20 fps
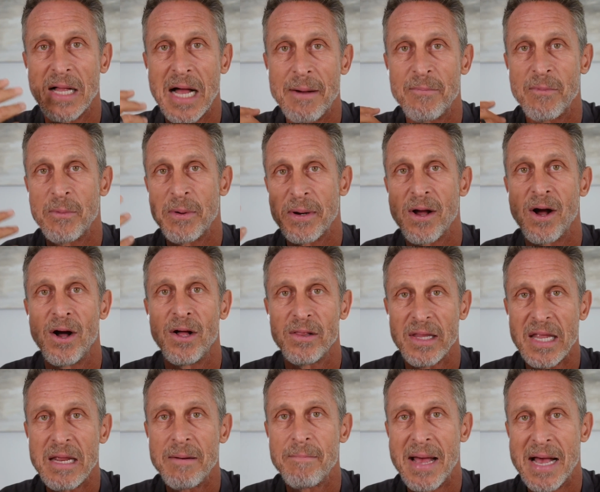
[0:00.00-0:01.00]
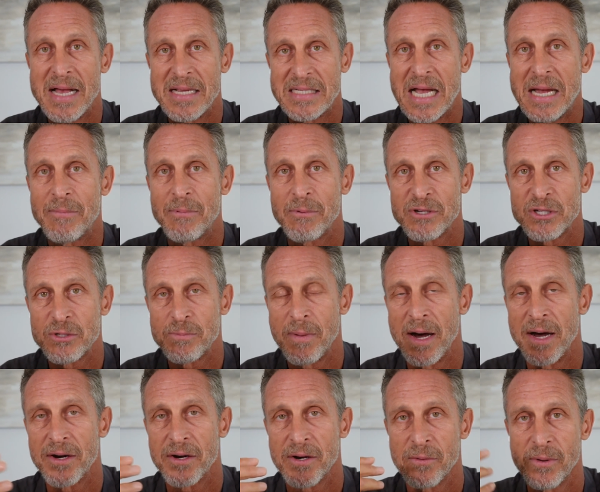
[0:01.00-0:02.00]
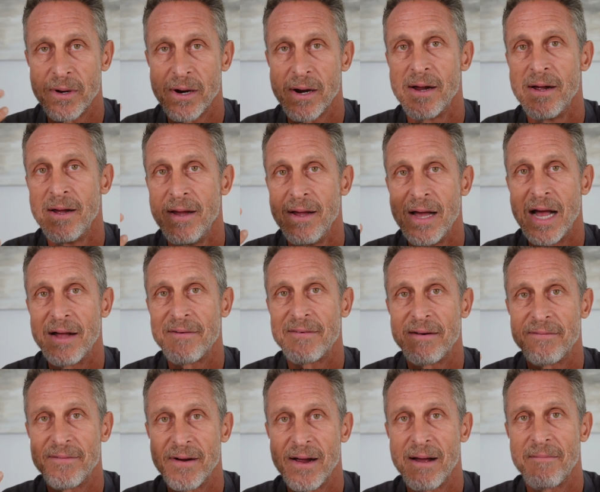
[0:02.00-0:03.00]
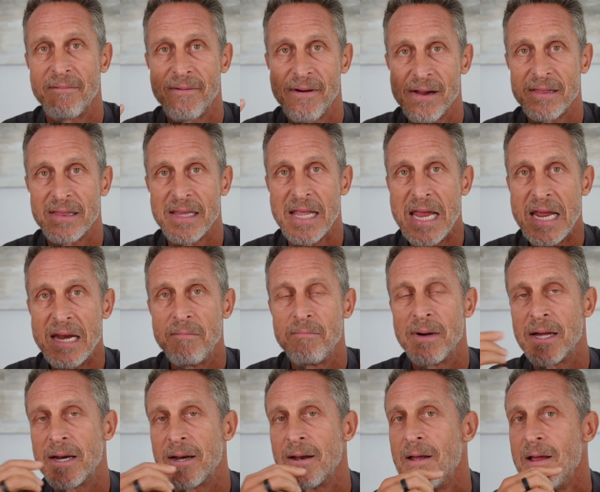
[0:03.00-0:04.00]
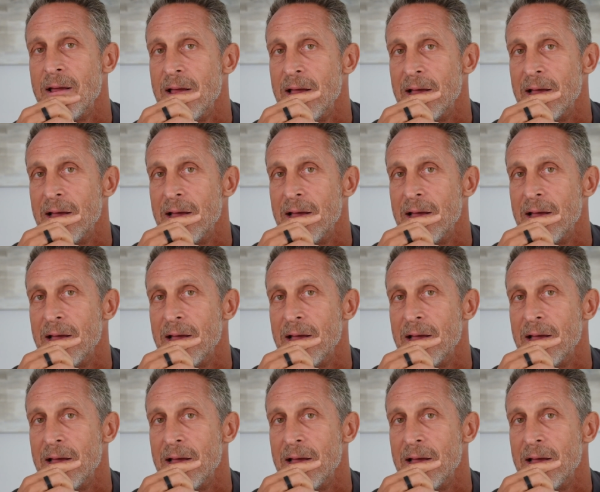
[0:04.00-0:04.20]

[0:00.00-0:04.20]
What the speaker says: I'm what I call a lean mass hyper responder, where I'm very lean, but